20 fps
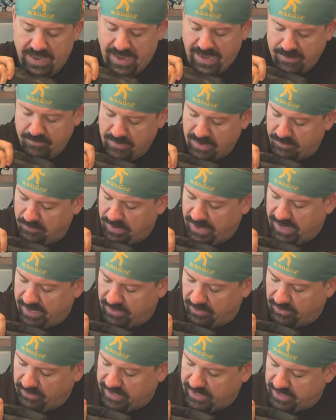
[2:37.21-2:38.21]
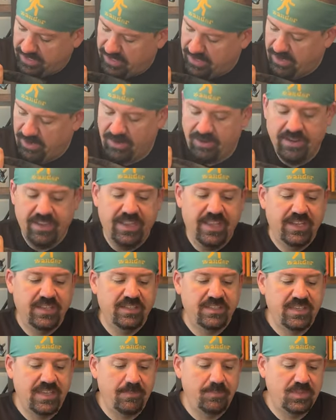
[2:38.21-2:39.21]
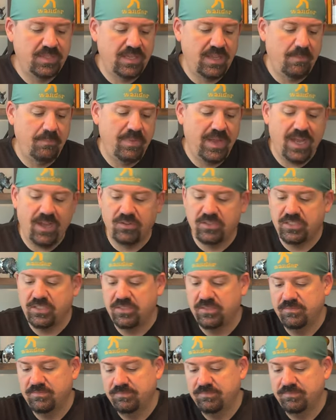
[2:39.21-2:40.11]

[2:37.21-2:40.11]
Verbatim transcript: admin panel in here. It zips about,